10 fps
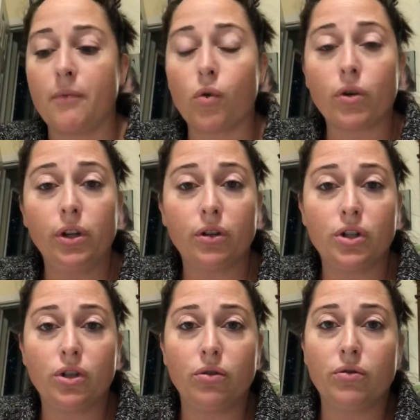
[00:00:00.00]
or you can
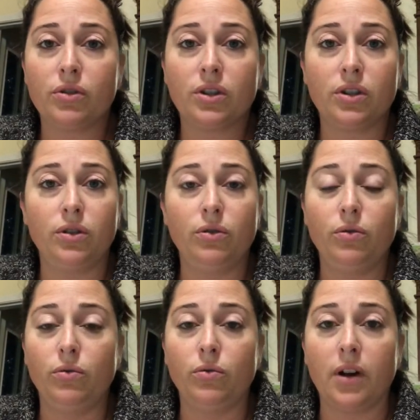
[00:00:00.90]
choose
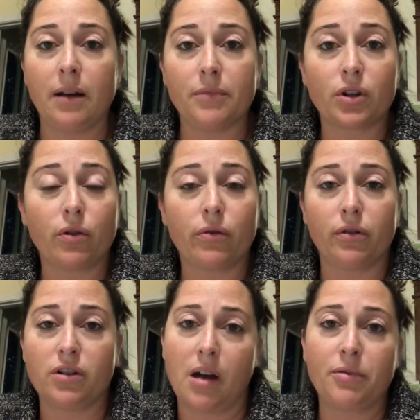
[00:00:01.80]
to go through
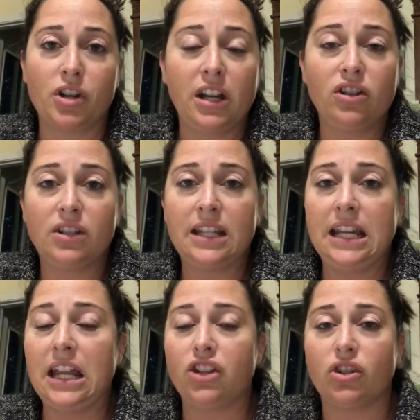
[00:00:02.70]
an adoption
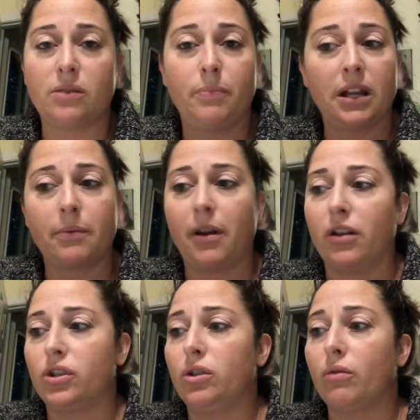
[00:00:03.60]
agency and just pick
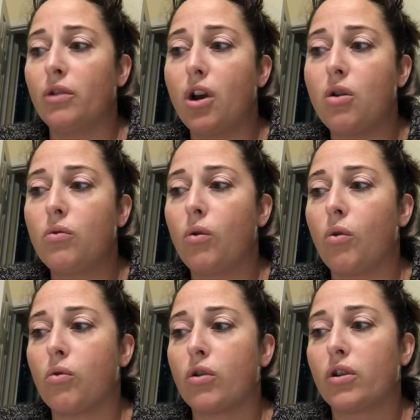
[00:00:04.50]
parents you don't know,
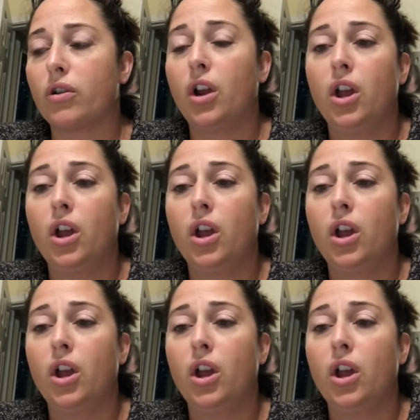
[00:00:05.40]
or